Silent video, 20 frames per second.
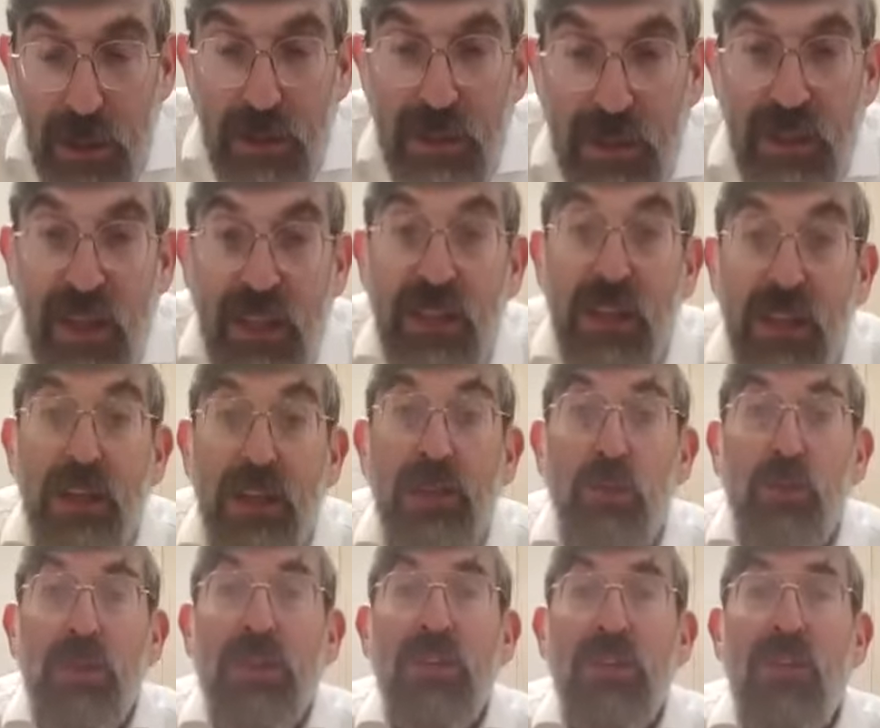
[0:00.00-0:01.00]
in the
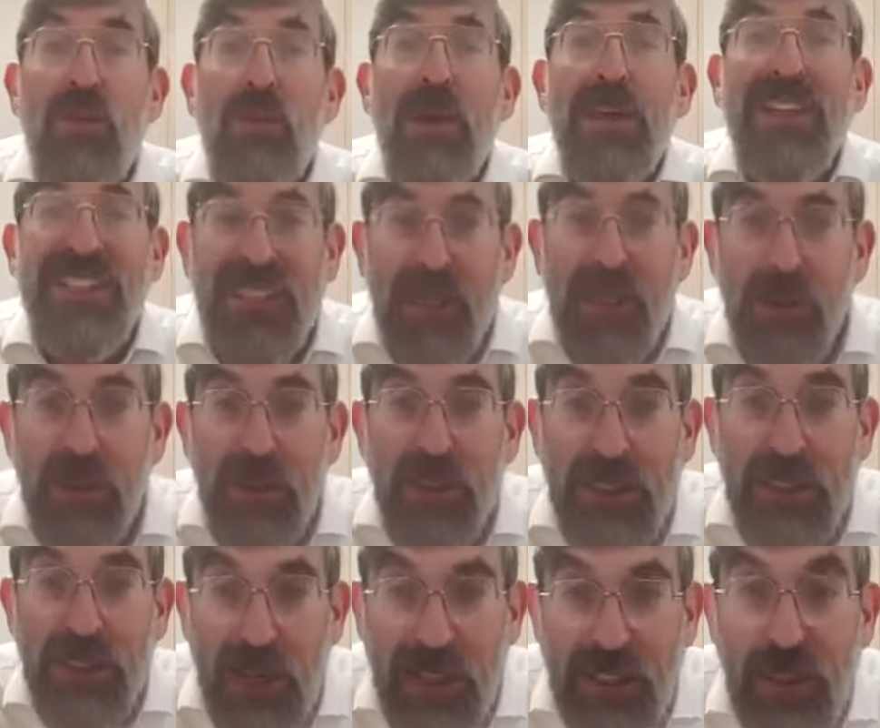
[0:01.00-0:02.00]
Chidushin, Rav Meir Simcha
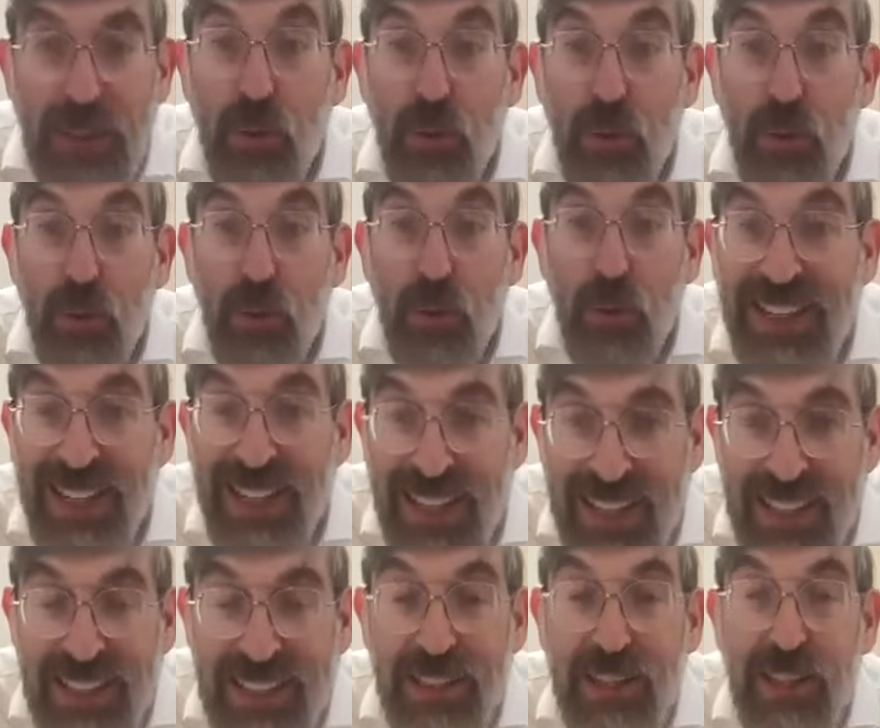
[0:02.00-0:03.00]
says, the reason
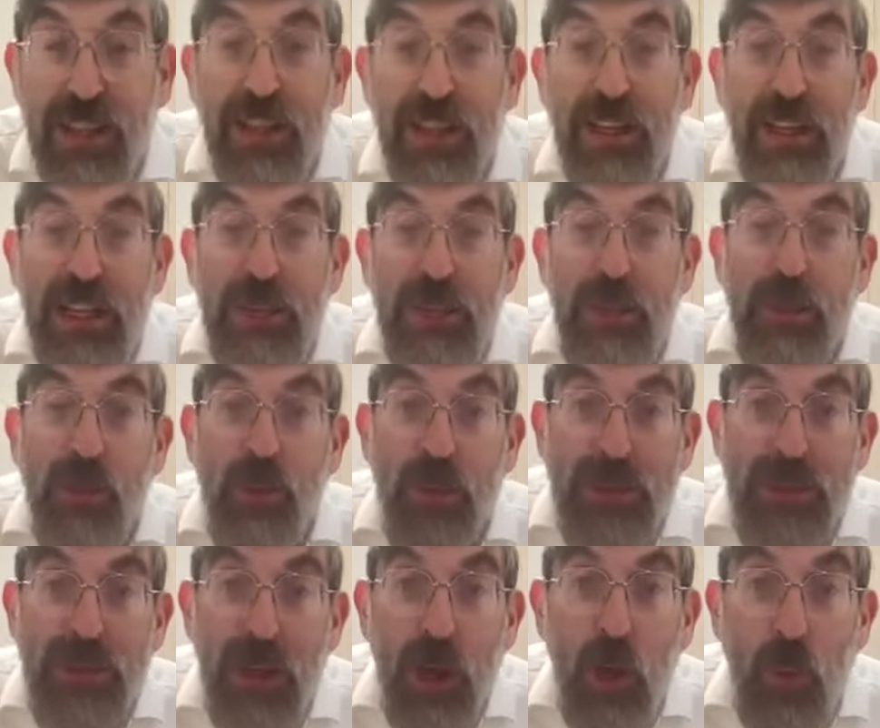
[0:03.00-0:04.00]
is
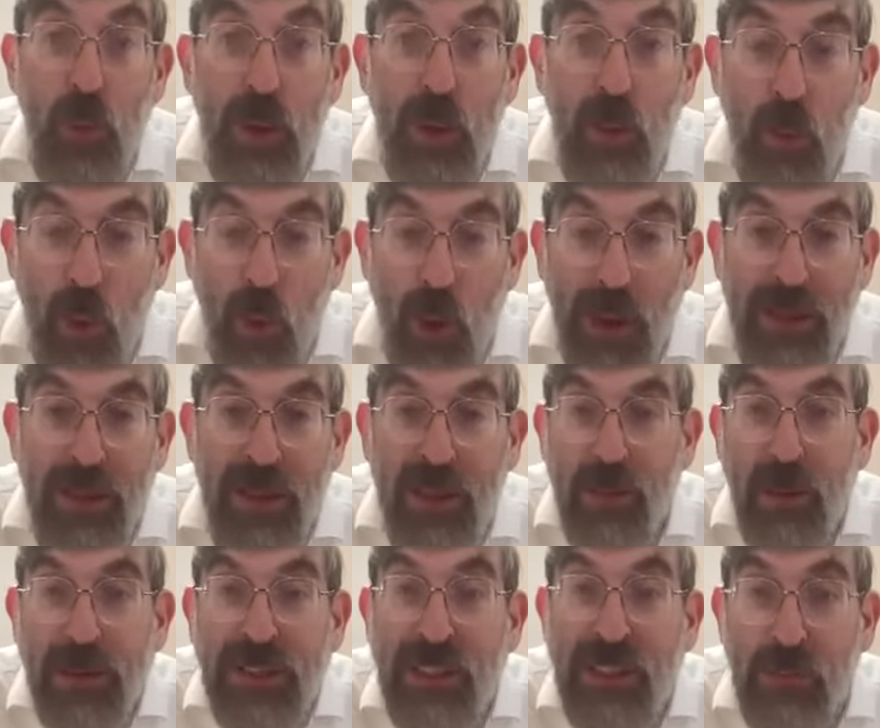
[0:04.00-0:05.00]
because we want,
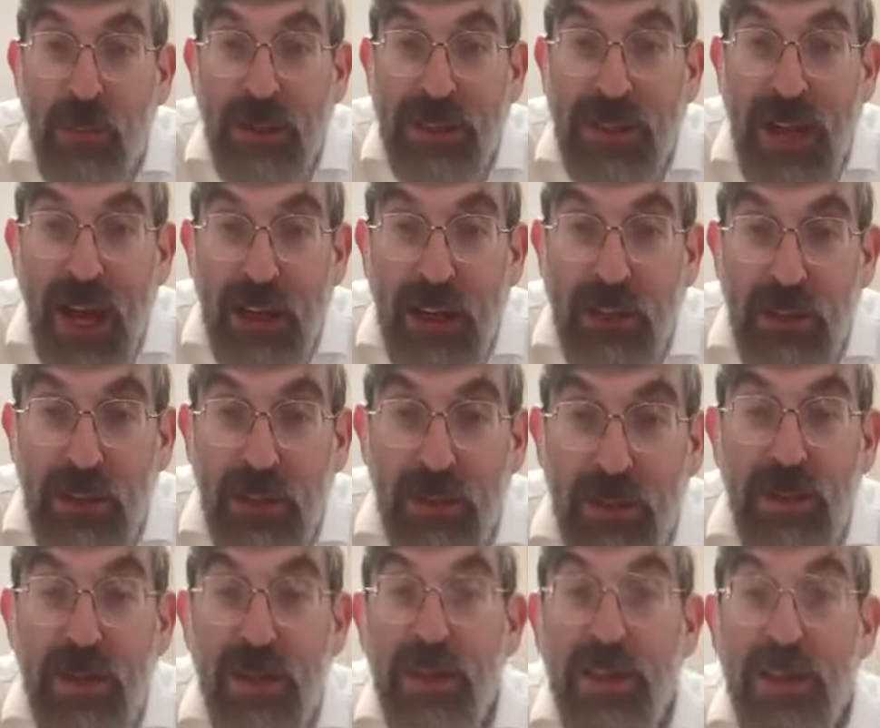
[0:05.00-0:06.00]
what's the Gemara's Kasha?
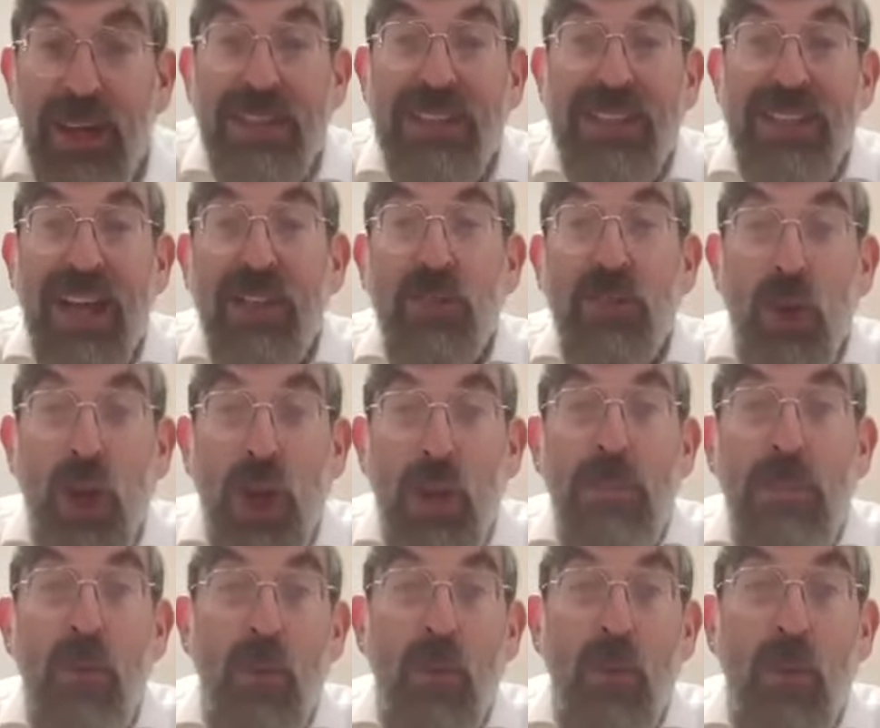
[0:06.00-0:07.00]
It's not
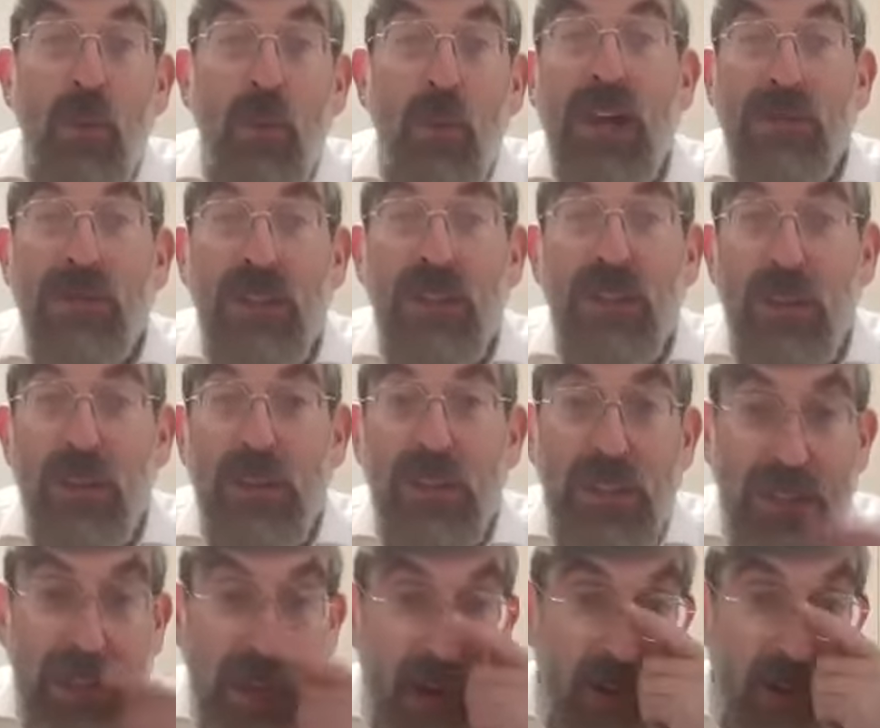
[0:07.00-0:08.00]
doima one star to the other
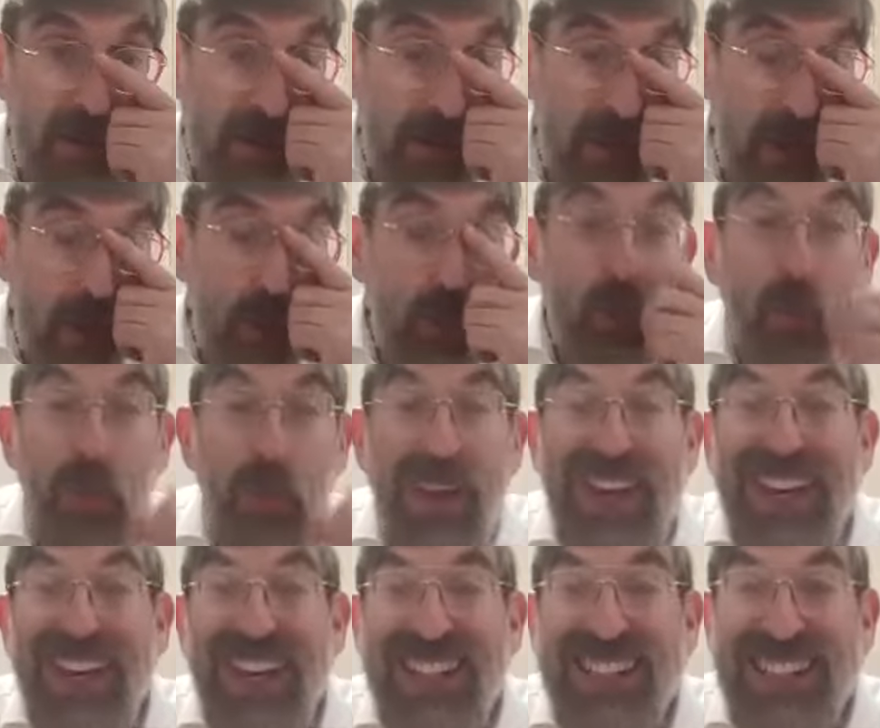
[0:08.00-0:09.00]
star.
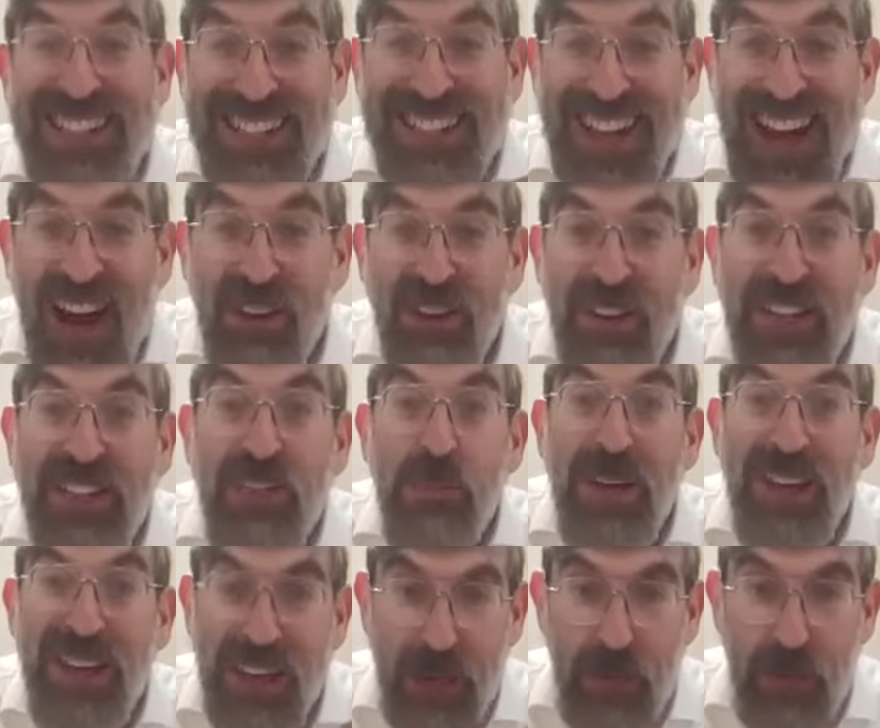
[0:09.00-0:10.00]
We need a star that's a
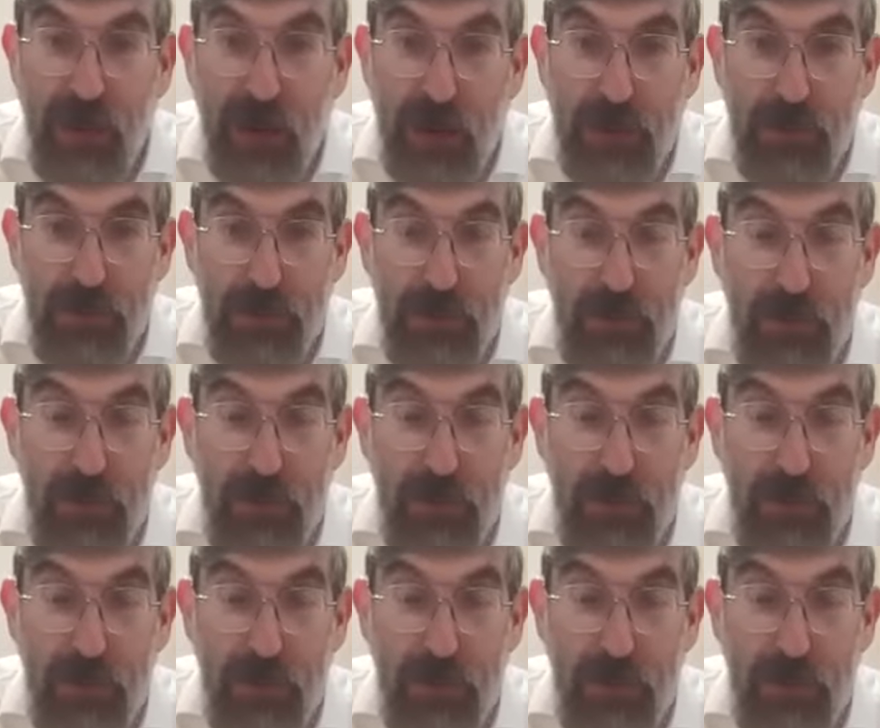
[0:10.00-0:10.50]
Mechira.